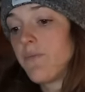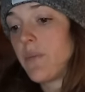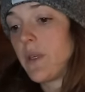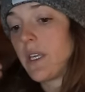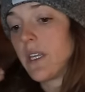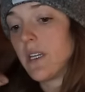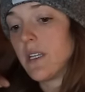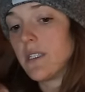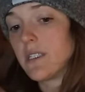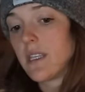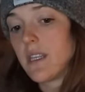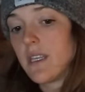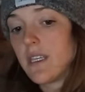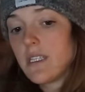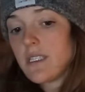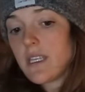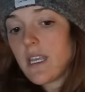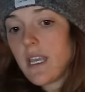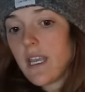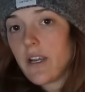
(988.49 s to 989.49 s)
because
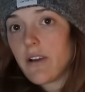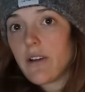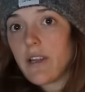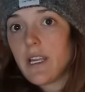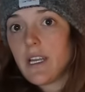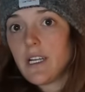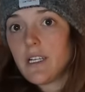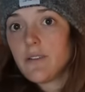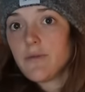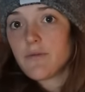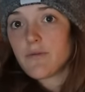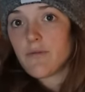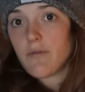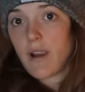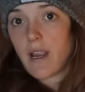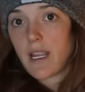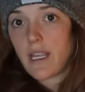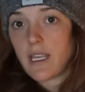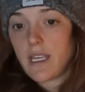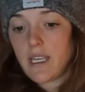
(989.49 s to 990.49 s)
this area
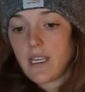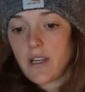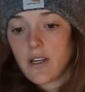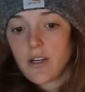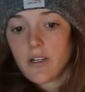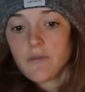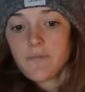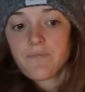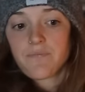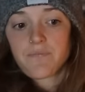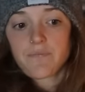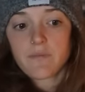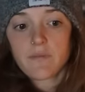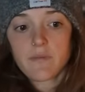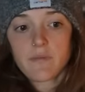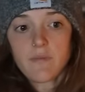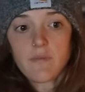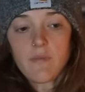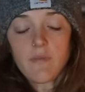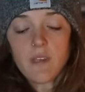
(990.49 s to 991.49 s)
right here
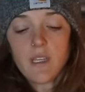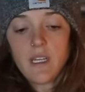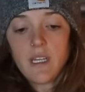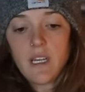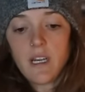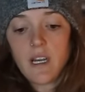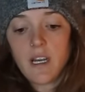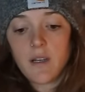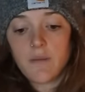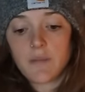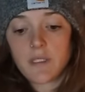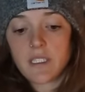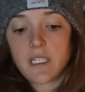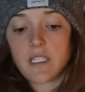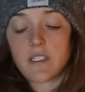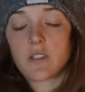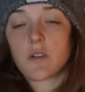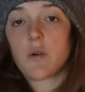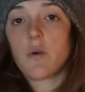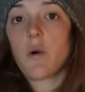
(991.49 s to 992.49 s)

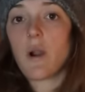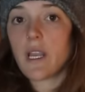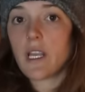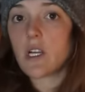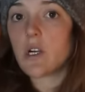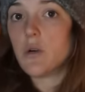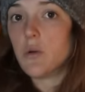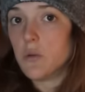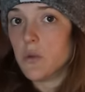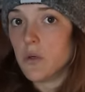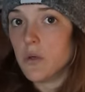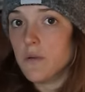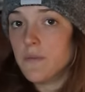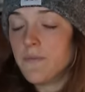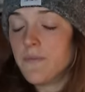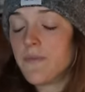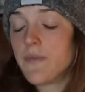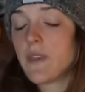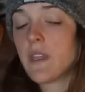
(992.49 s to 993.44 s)
stays quite cool.